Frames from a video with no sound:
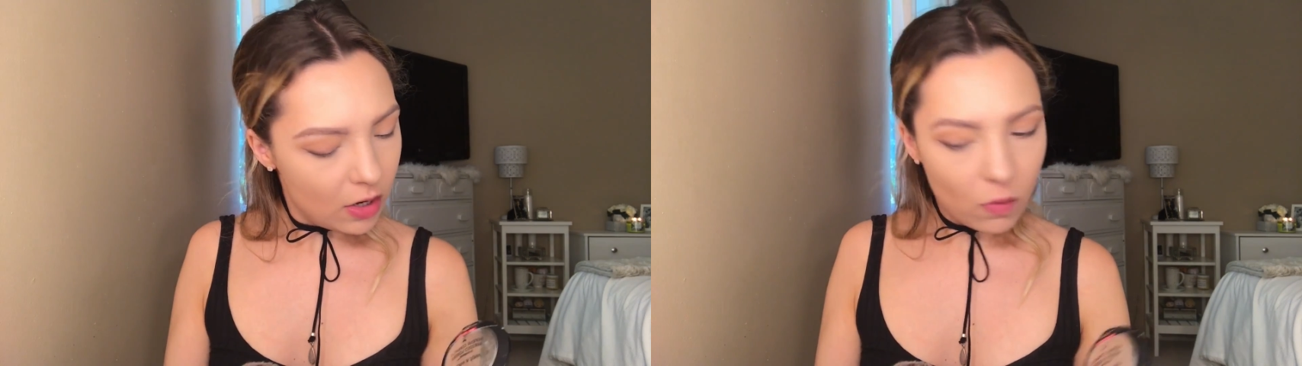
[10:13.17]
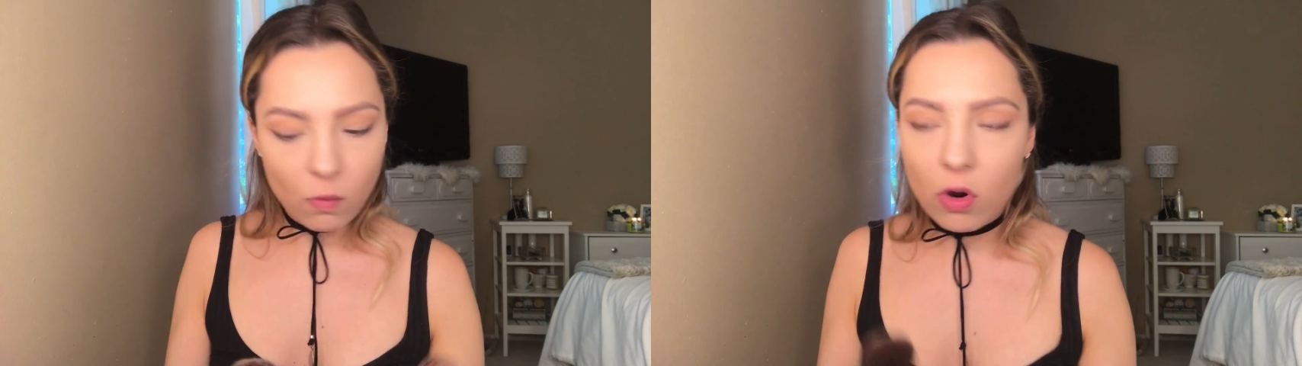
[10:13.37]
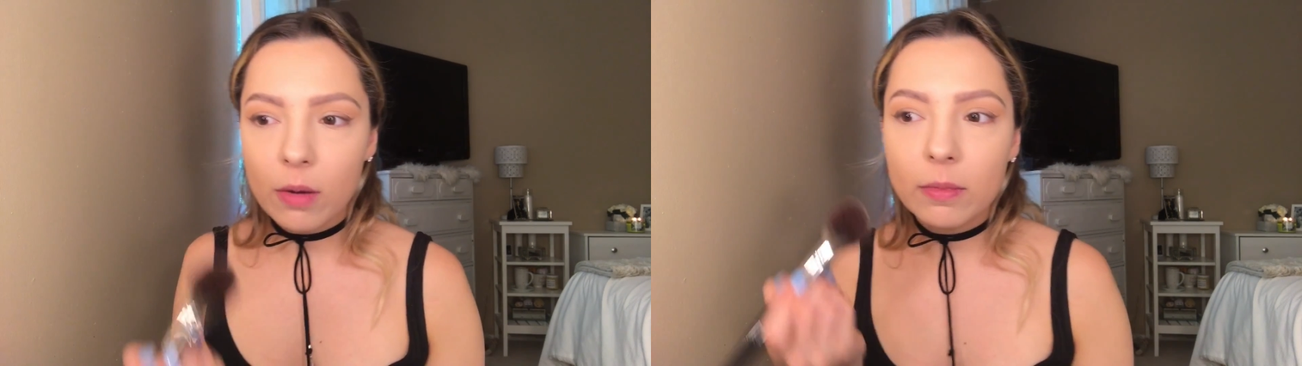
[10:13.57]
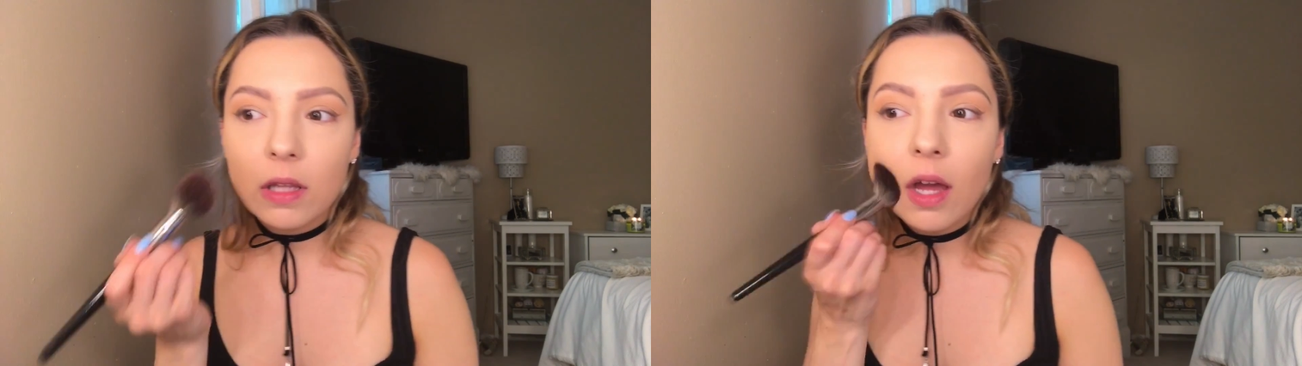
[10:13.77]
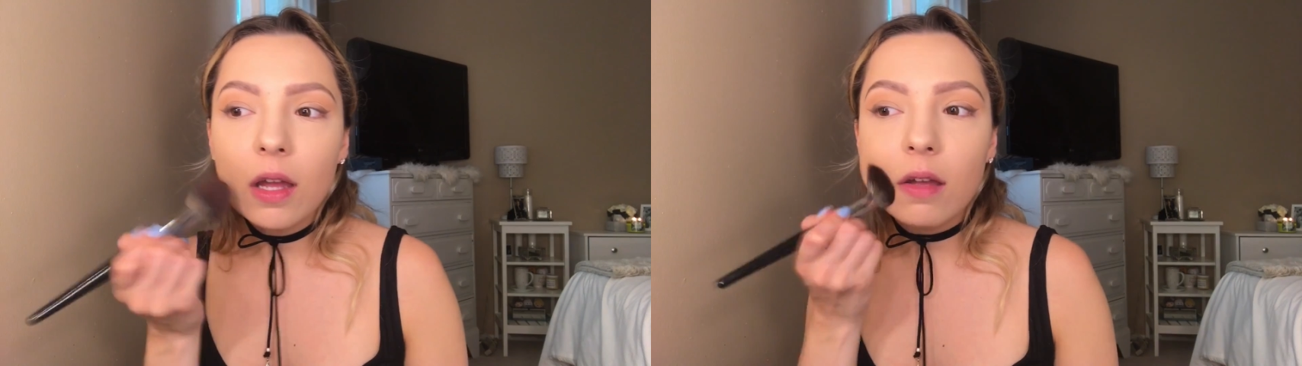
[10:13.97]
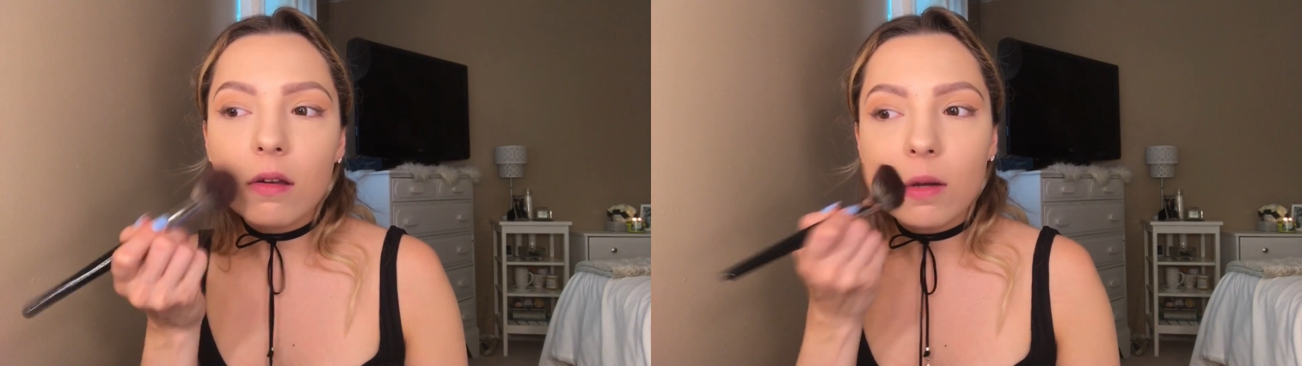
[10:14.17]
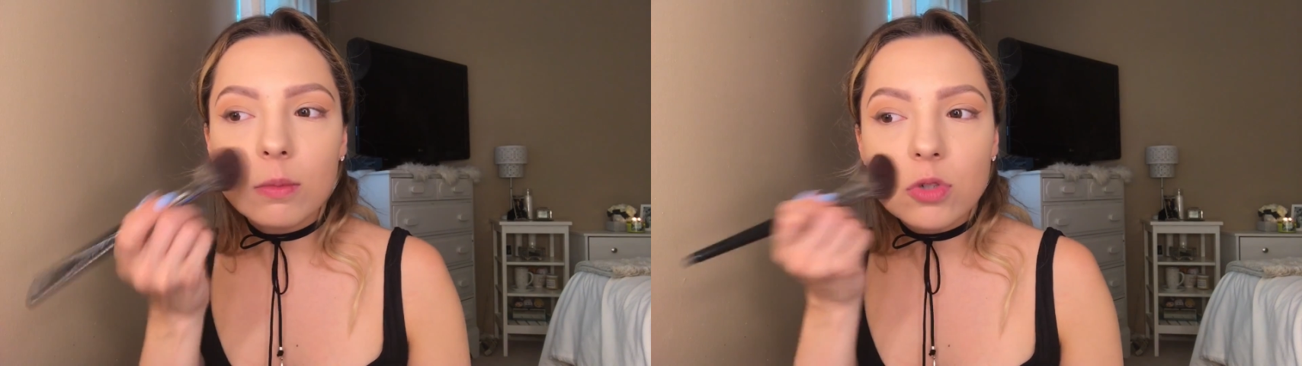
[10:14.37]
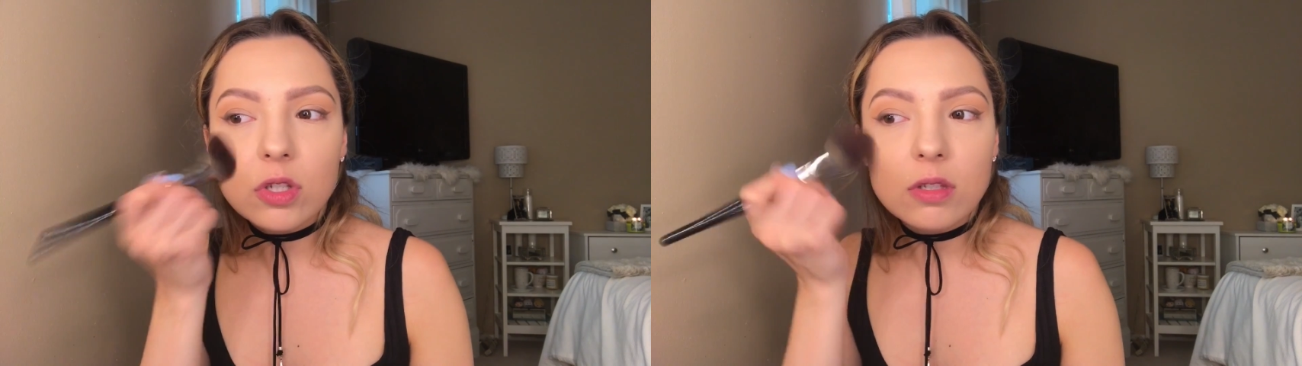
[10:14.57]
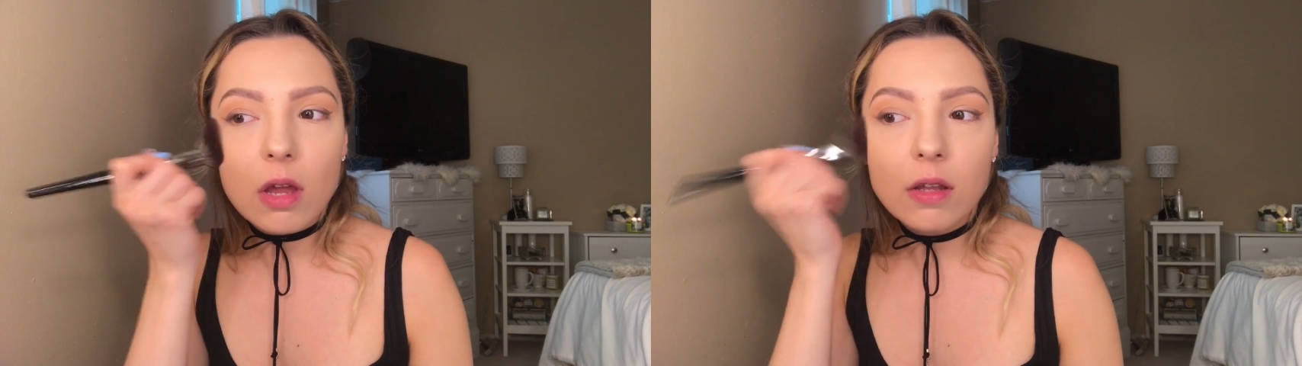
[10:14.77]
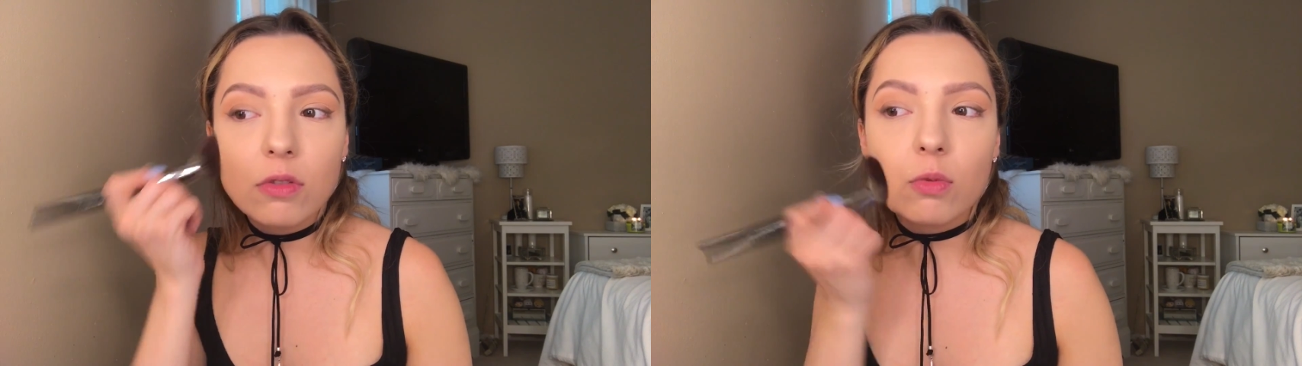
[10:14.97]
Warm Light, and I'm just
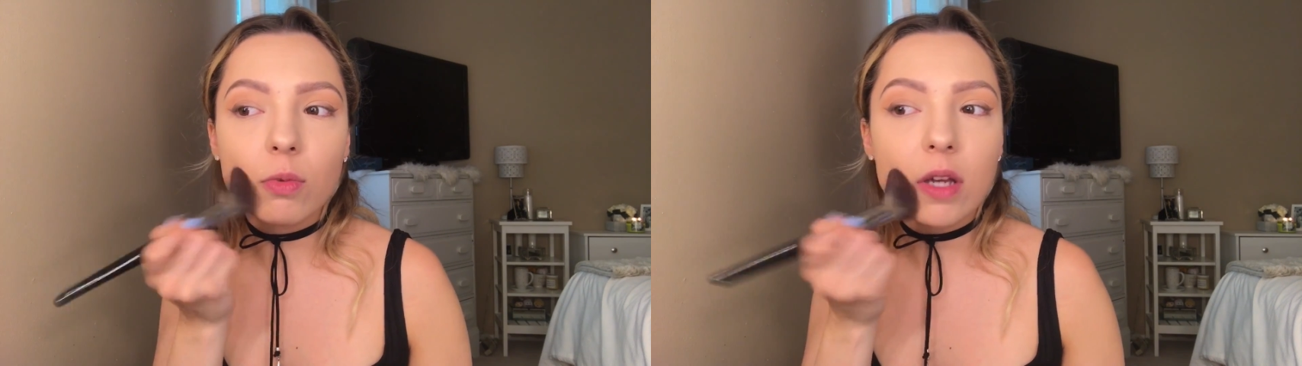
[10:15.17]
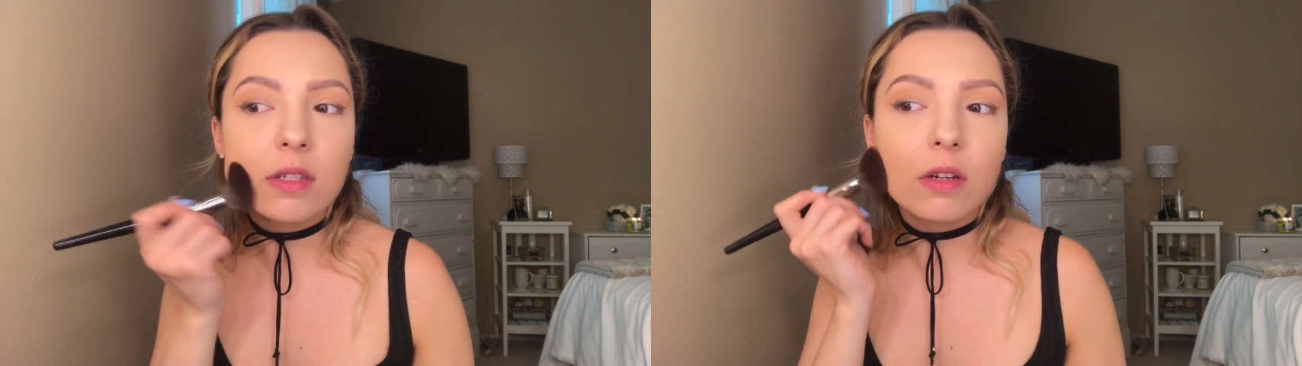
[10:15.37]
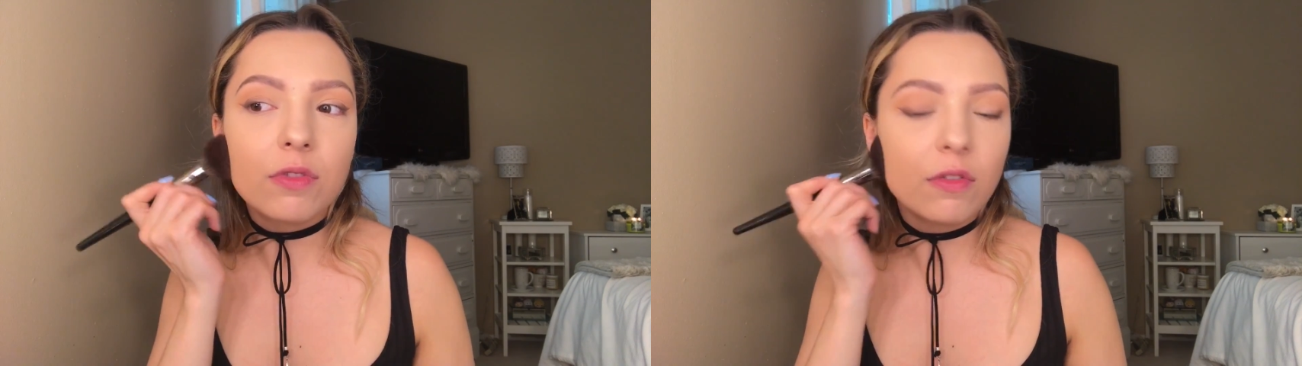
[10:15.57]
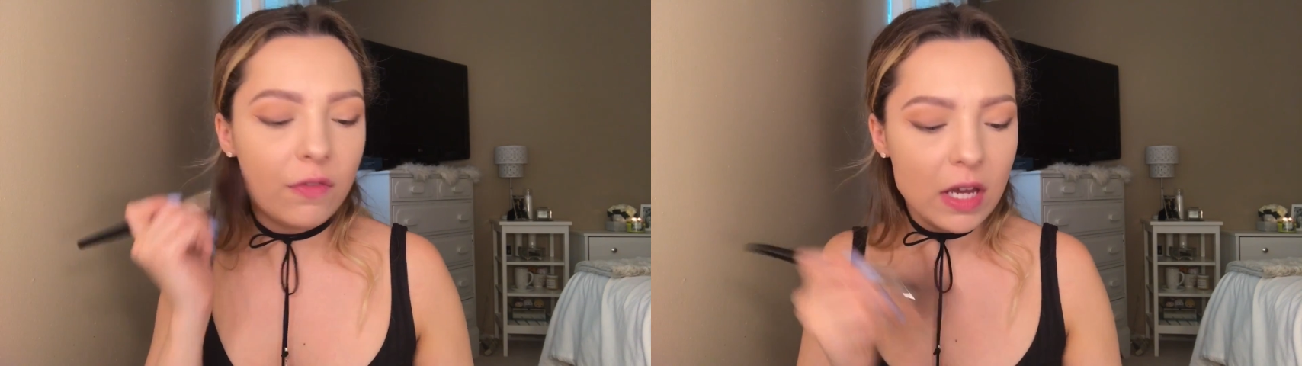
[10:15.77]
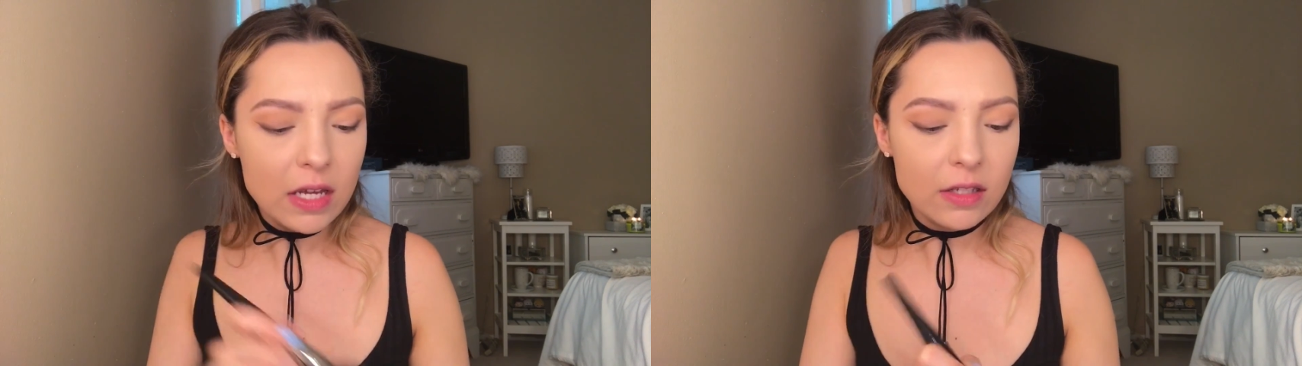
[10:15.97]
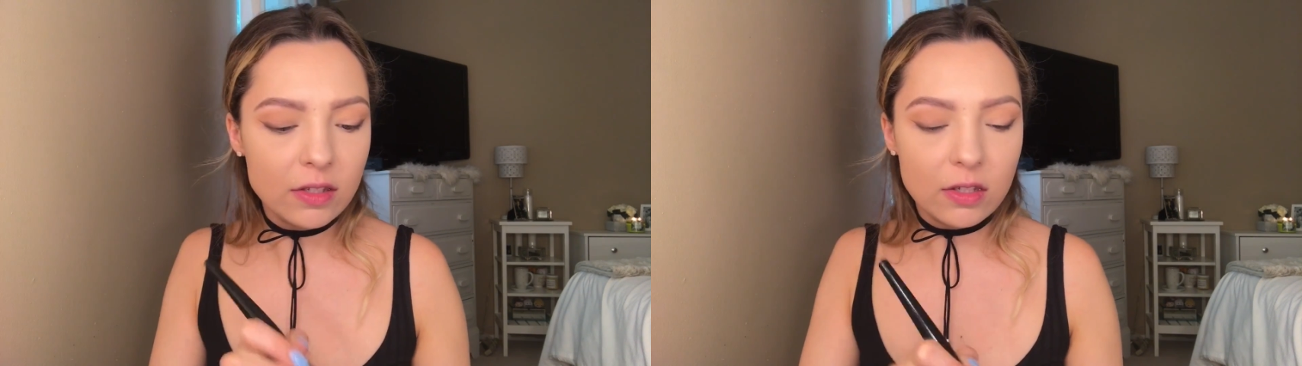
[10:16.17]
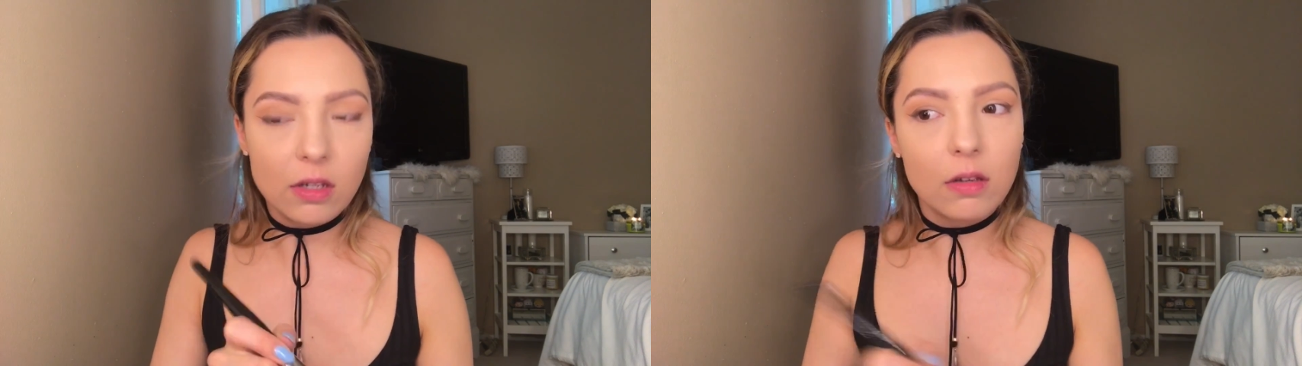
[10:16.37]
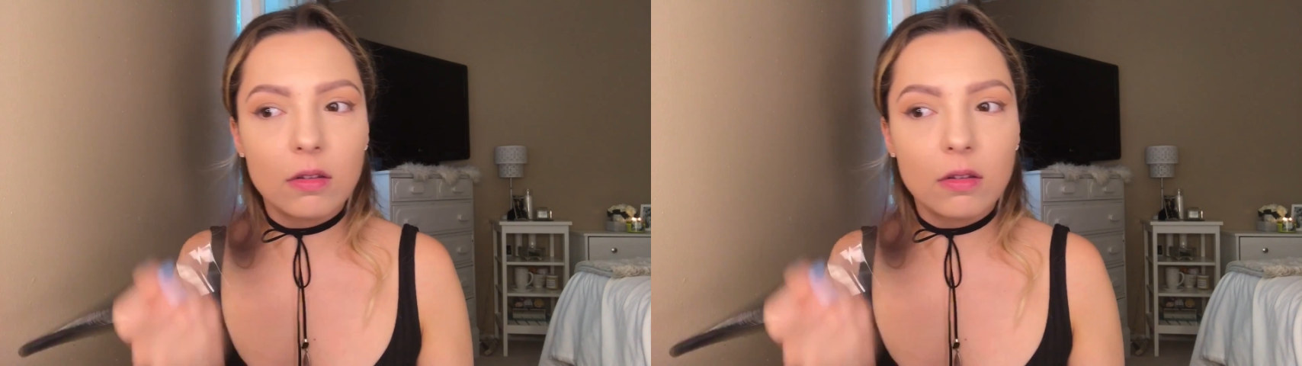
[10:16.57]
setting the rest of the face